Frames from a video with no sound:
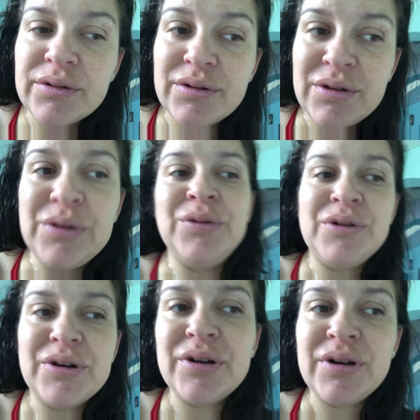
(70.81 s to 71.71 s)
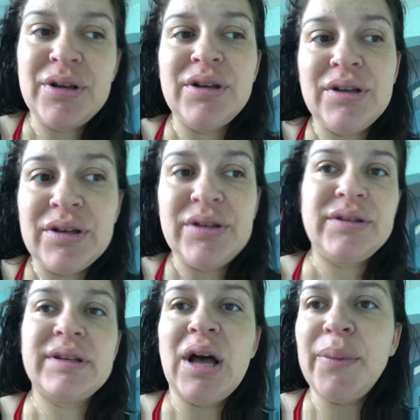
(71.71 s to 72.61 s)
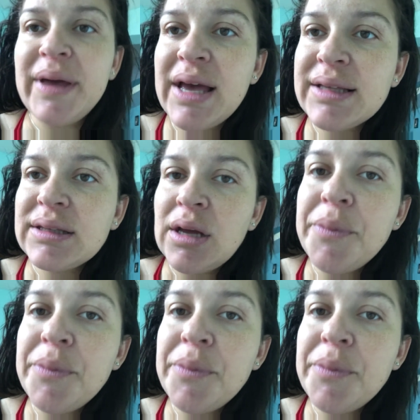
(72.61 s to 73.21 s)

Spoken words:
to your scalp, I guess.